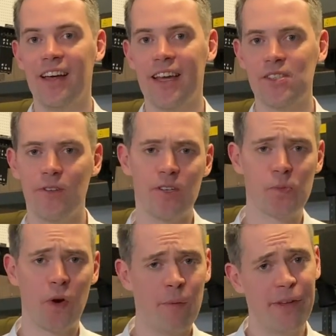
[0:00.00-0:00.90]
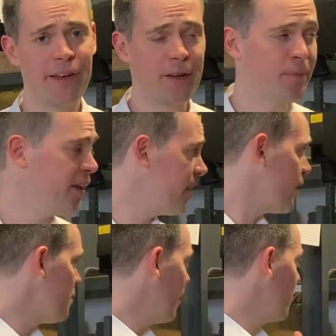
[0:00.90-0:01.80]
Next video is probably going to be
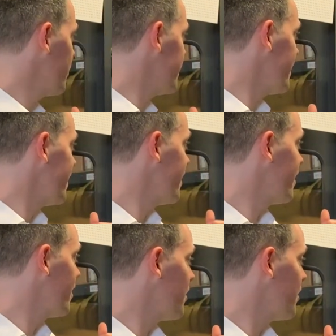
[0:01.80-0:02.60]
about the